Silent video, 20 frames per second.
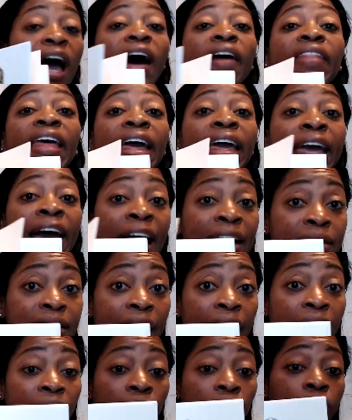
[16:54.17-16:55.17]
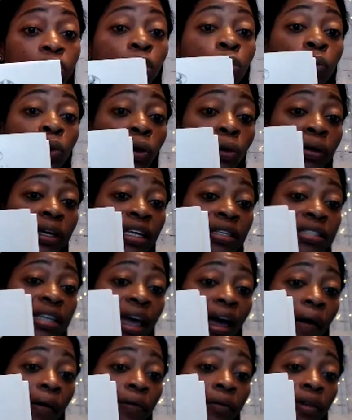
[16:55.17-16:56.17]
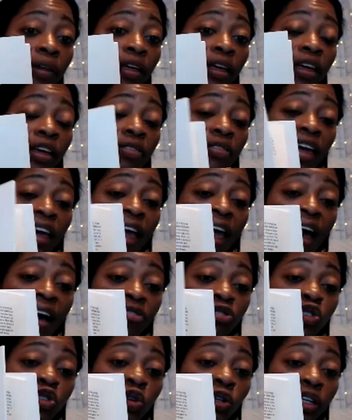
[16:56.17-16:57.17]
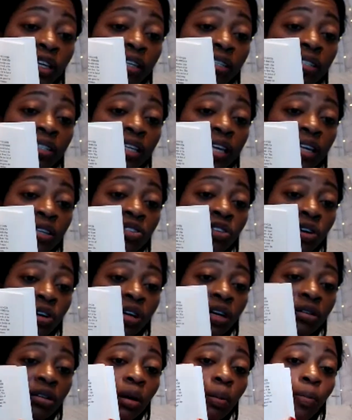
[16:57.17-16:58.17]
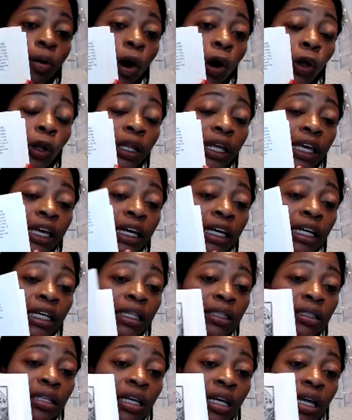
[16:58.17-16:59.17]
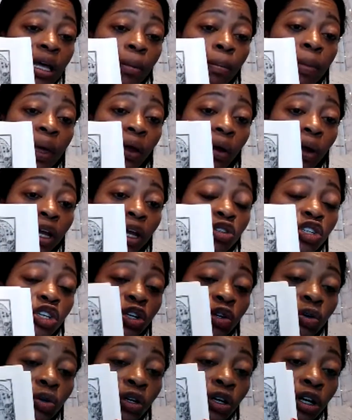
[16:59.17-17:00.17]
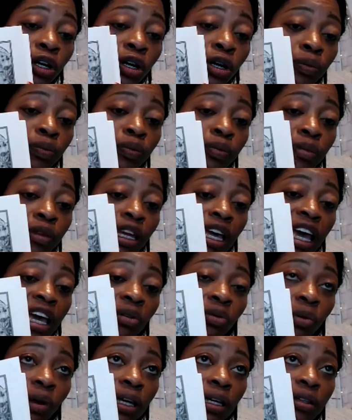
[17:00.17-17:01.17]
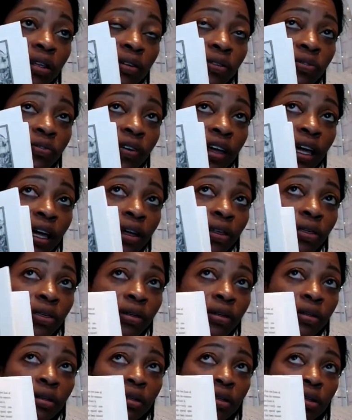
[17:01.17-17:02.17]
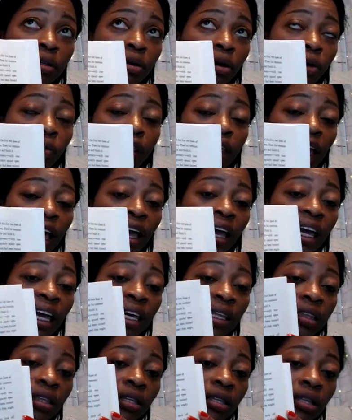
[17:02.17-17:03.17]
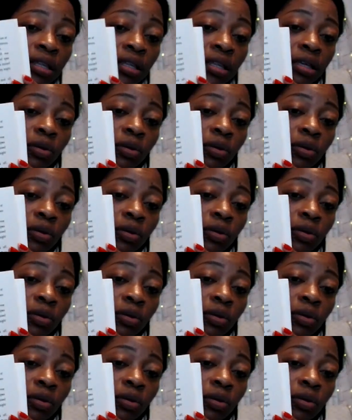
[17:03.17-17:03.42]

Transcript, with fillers: how they got down, their real get down. They have Julius Caesar, Napoleon, Mary Tudor, Henry the Fifth or the Eighth,